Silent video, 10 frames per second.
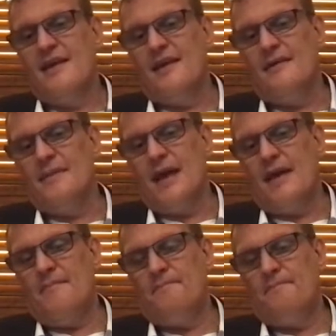Um,
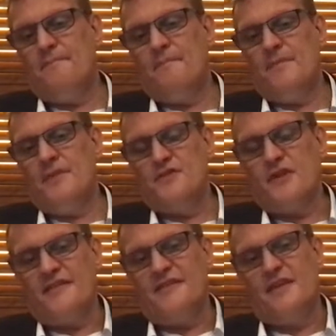and the
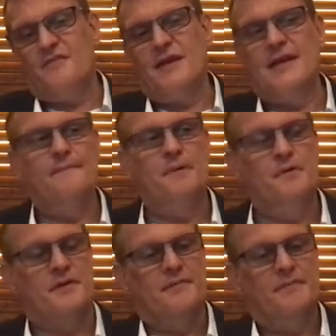trust thing is really
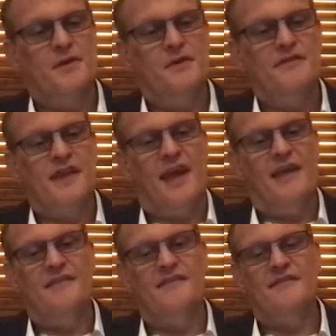important because
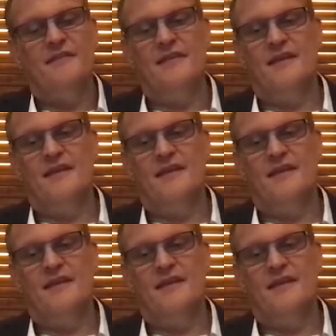as